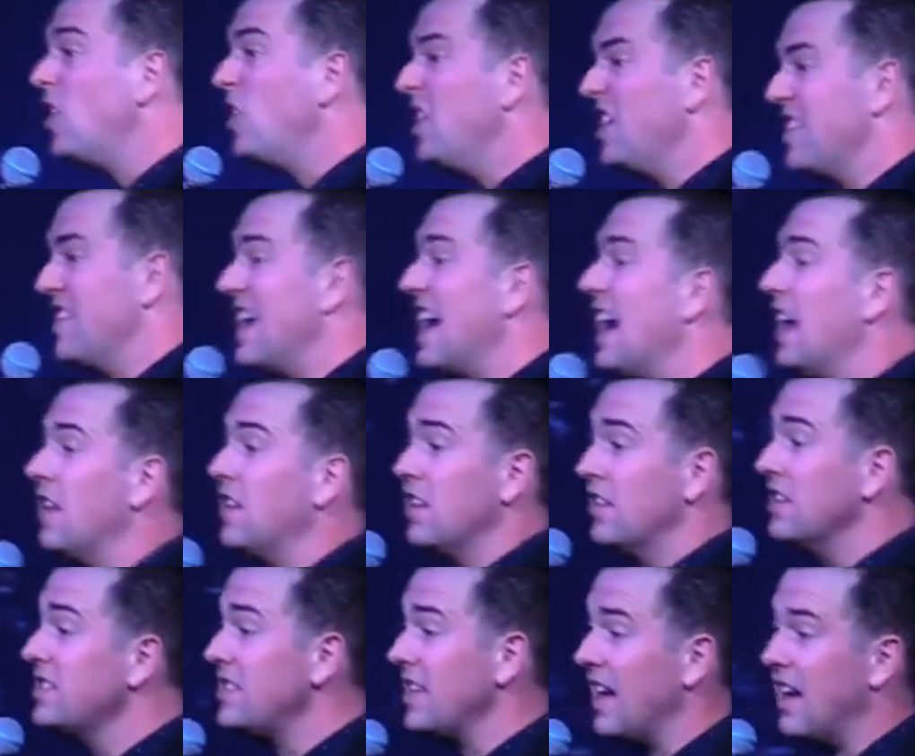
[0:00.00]
that,
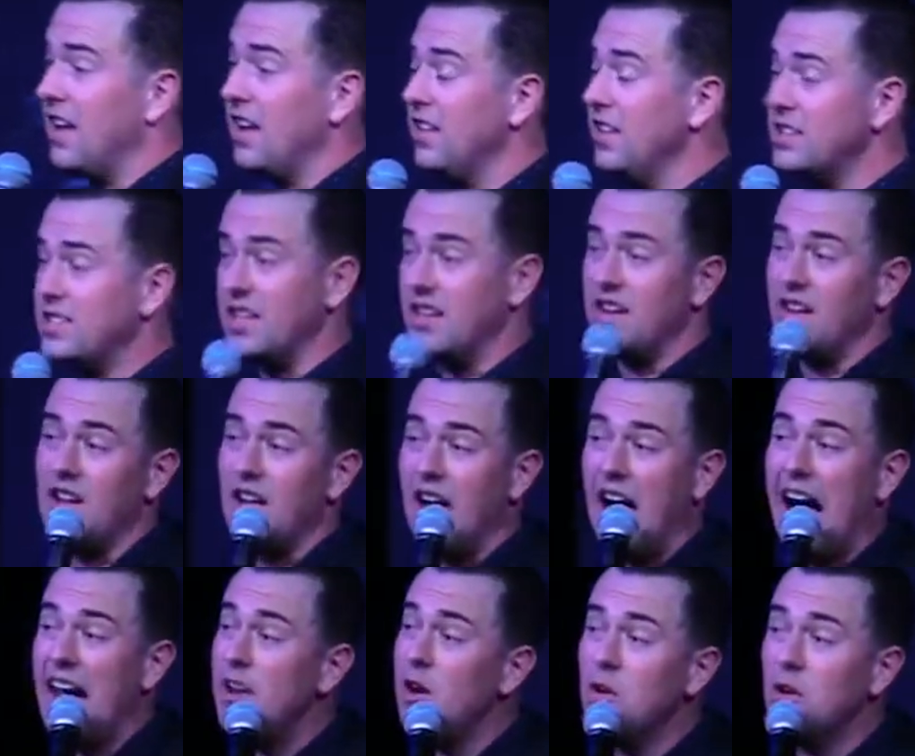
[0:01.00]
listen, listen,
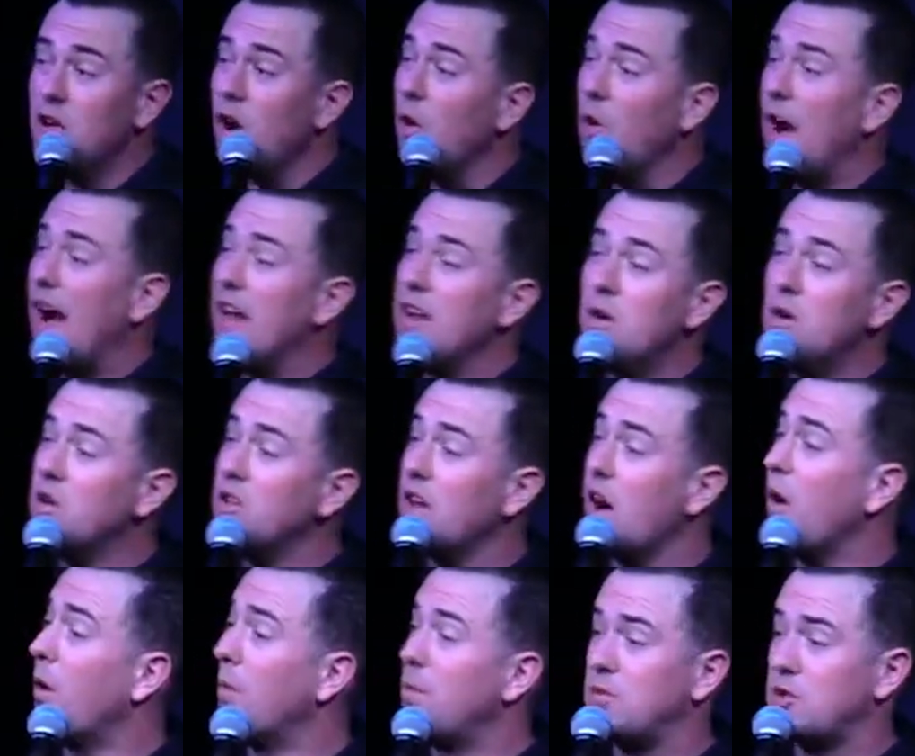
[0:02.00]
I don't go, I don't
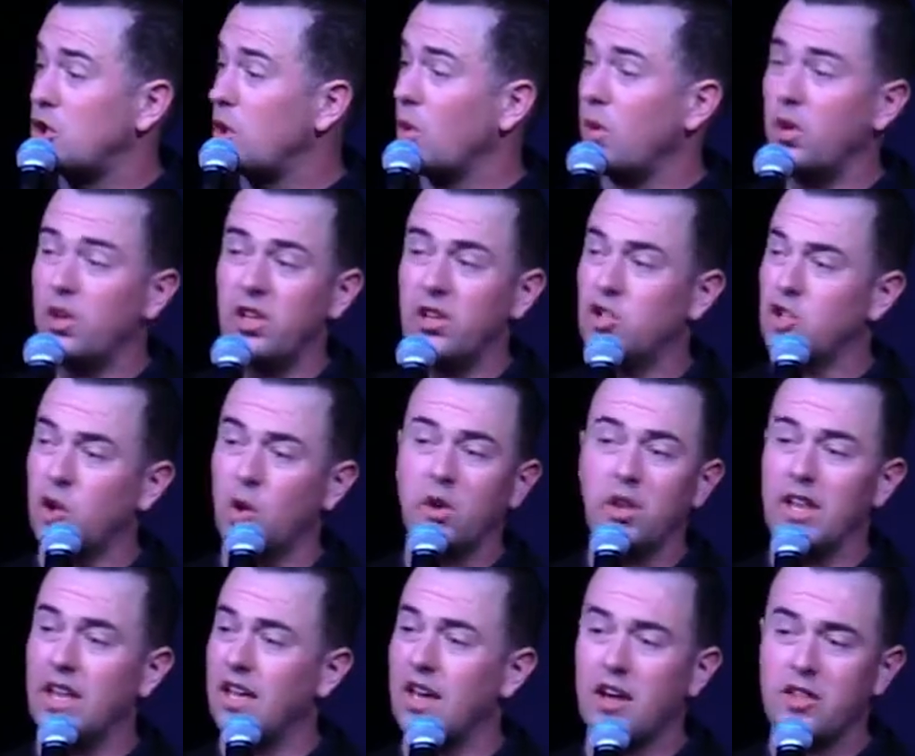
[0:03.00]
go troll,
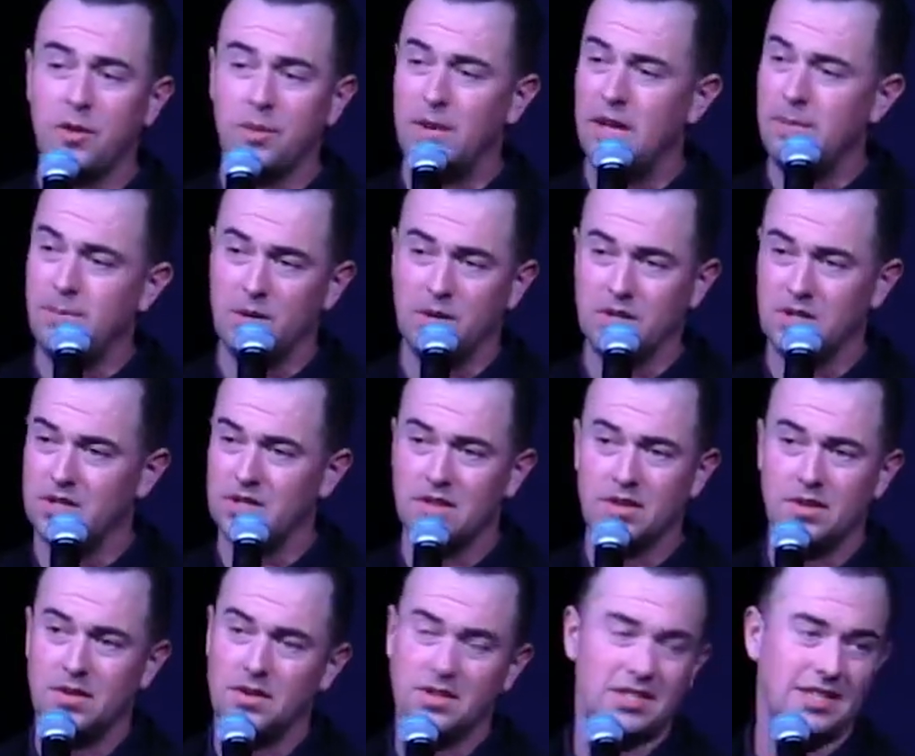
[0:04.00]
trolling other people's
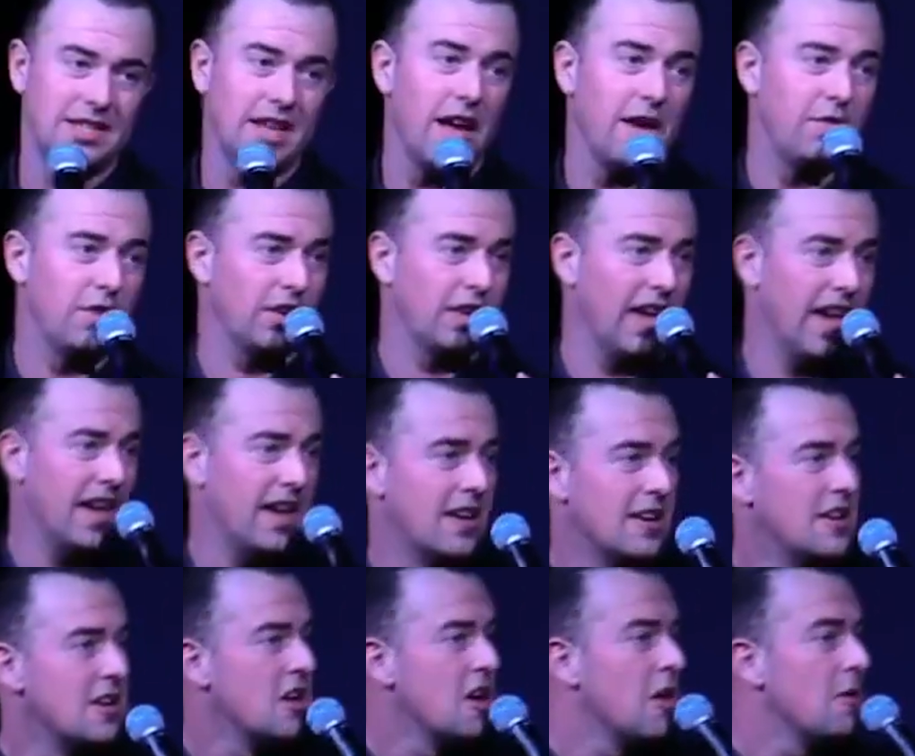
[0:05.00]
stuff, okay?
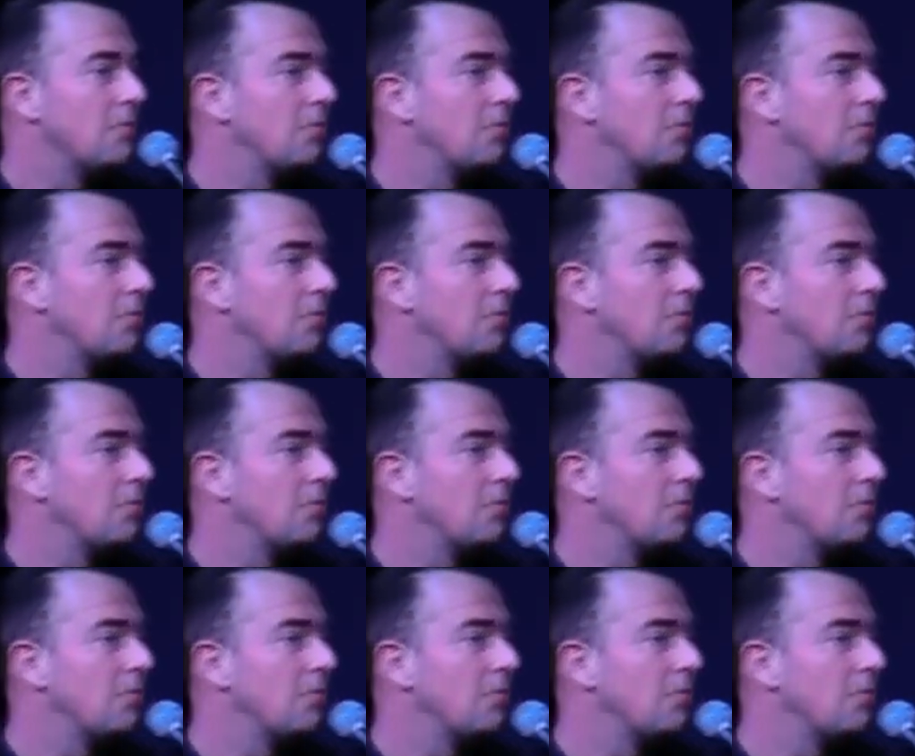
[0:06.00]
But